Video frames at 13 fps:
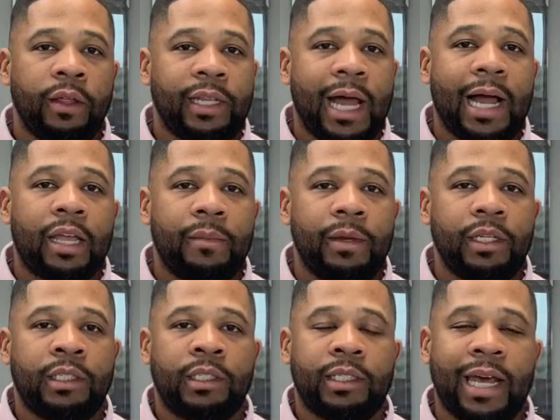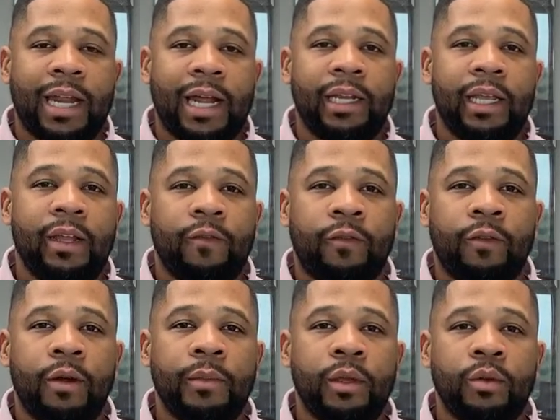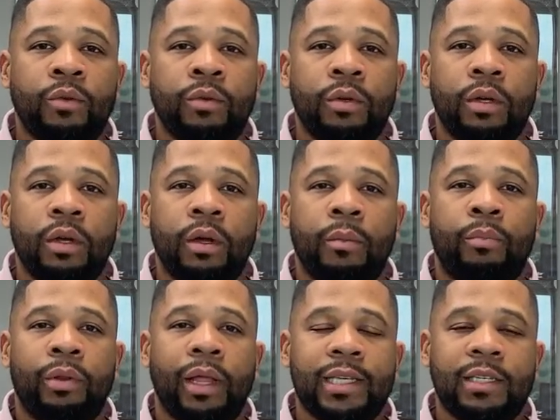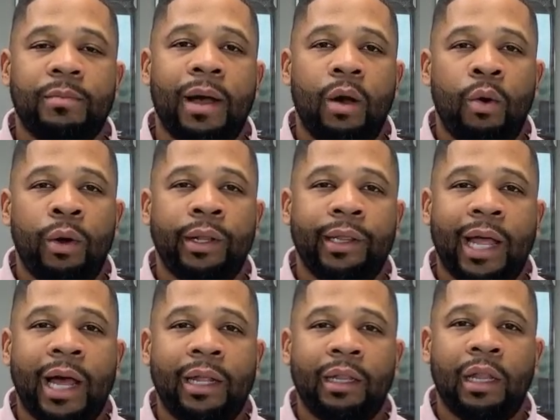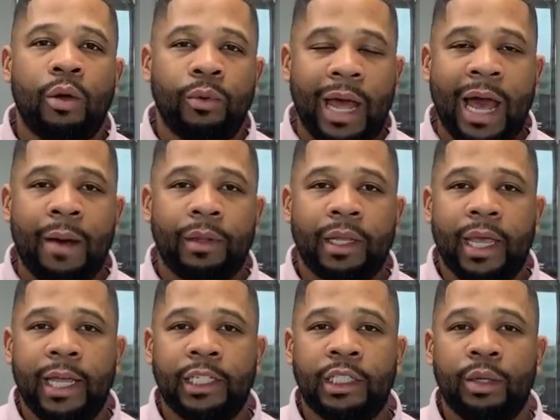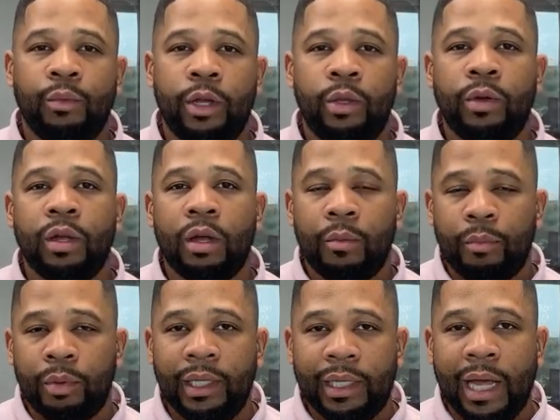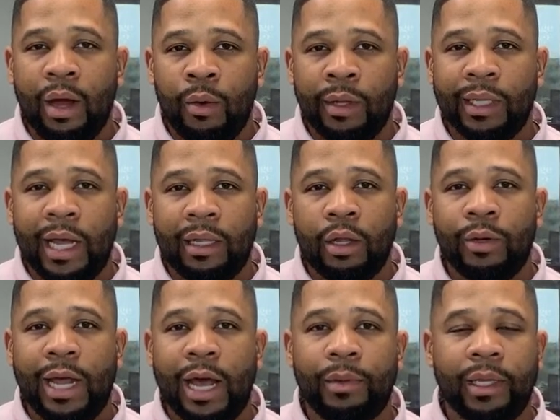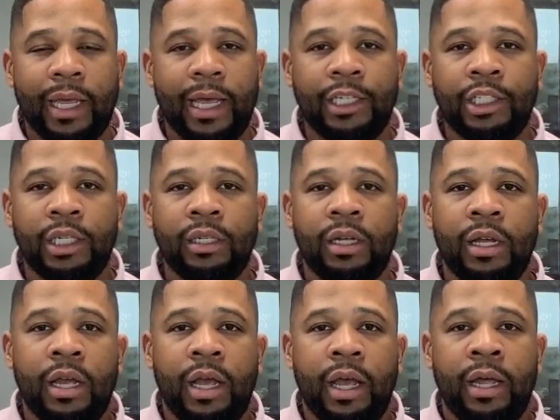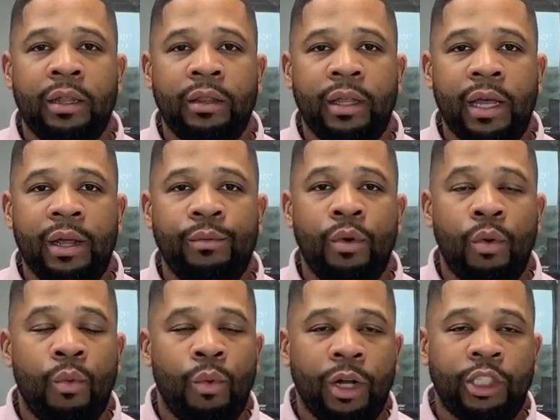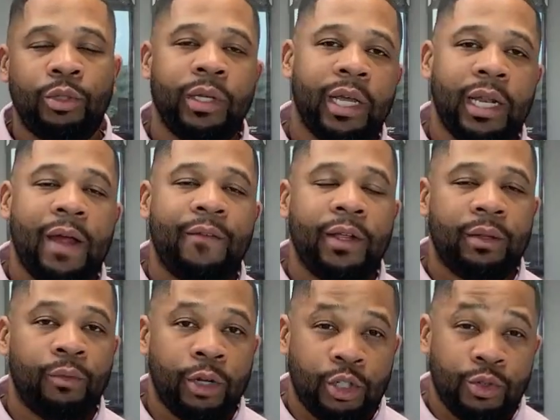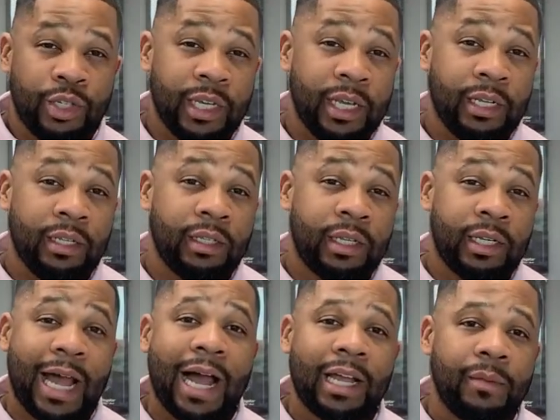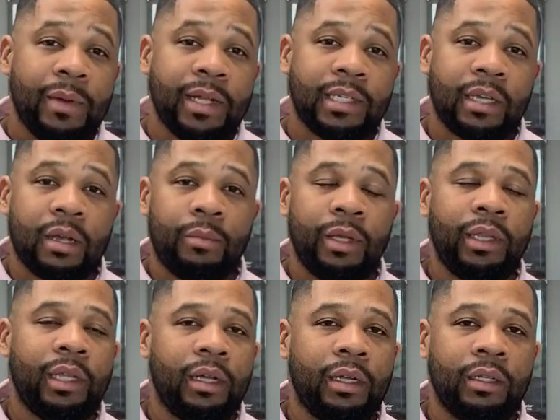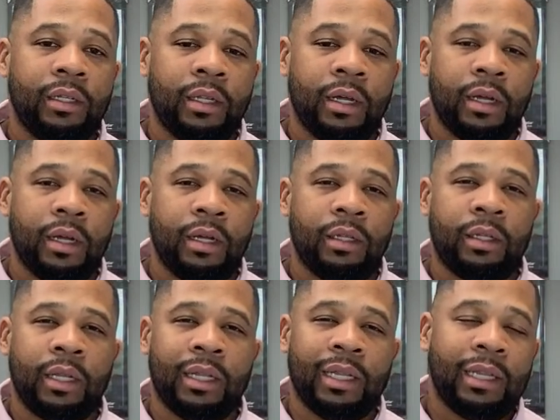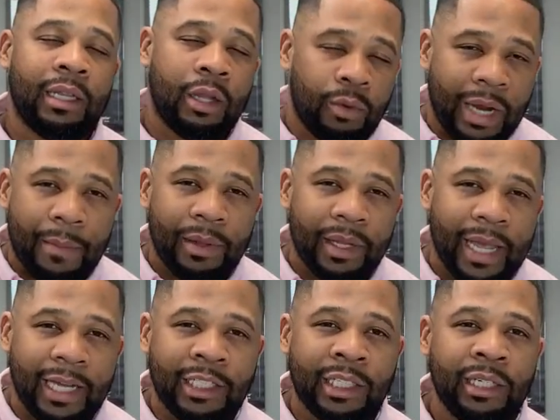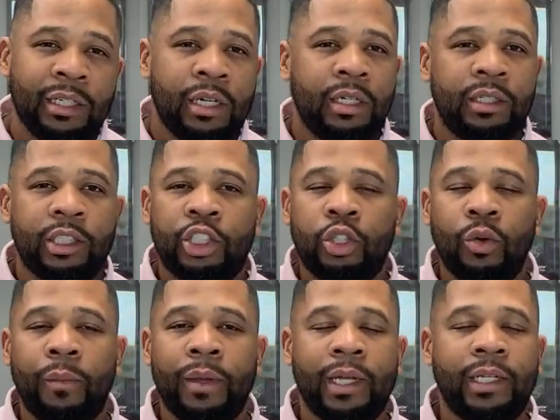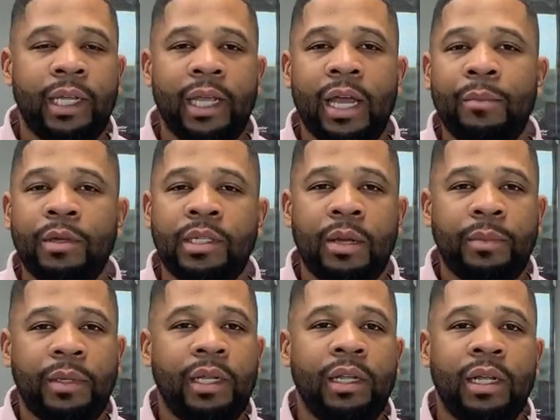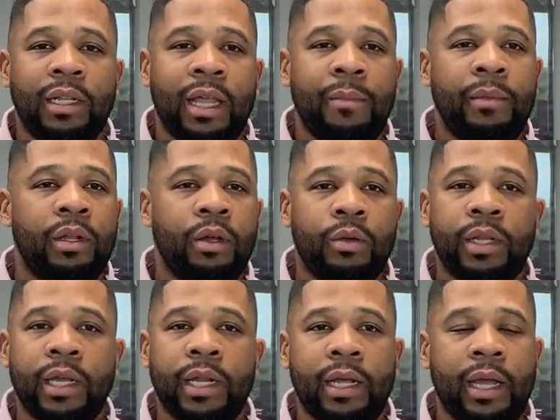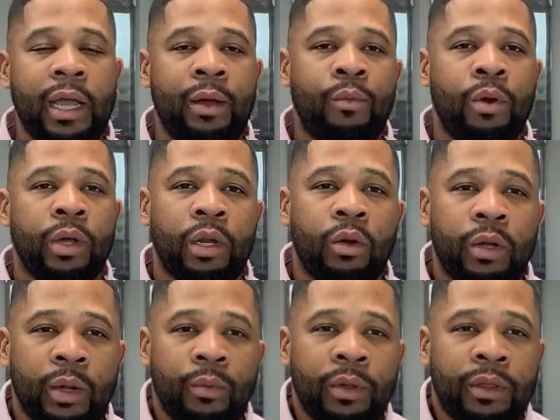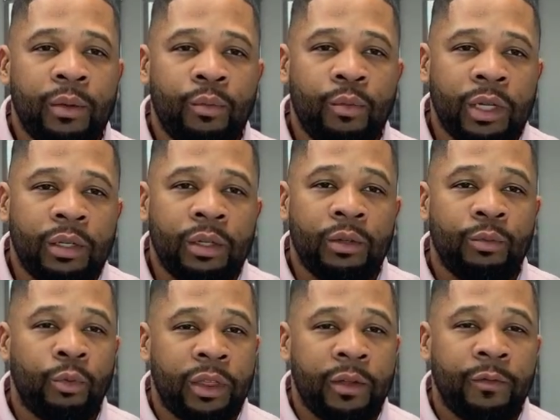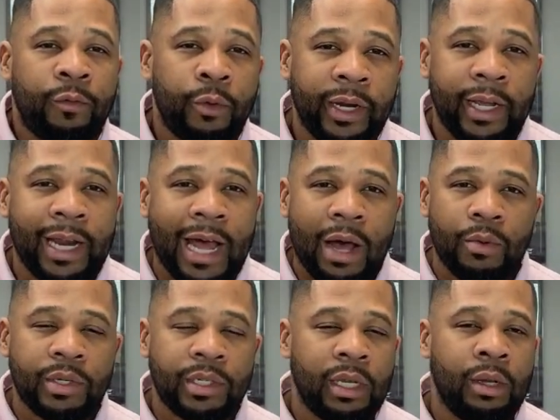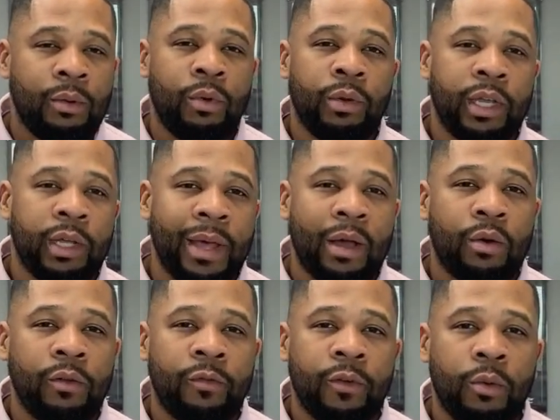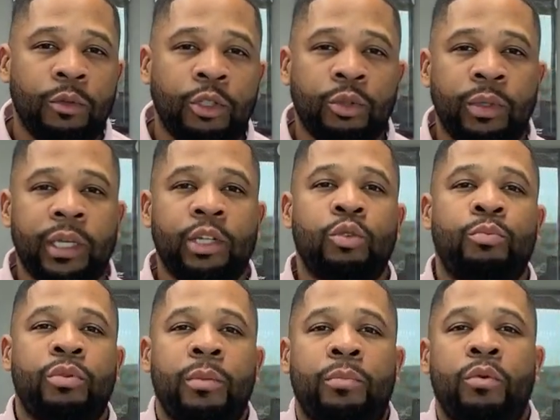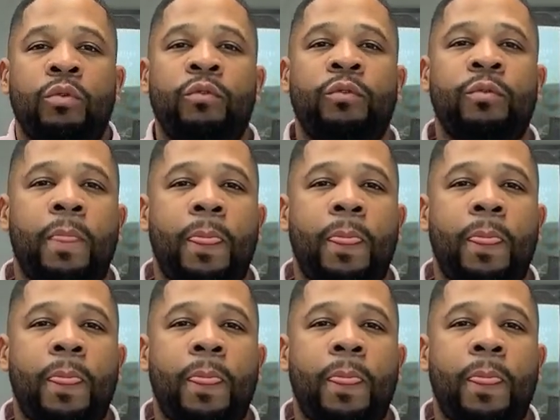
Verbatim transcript: the documents that I need from you plus my online loan application where you can complete that online loan application and then once you get everything, once you send the documents and complete the, the, the loan application, just shoot me a DM or something. Let me know you did it, and we'll get on it within one within 48 hours, and we'll get back on the phone with you and get you pre-approved.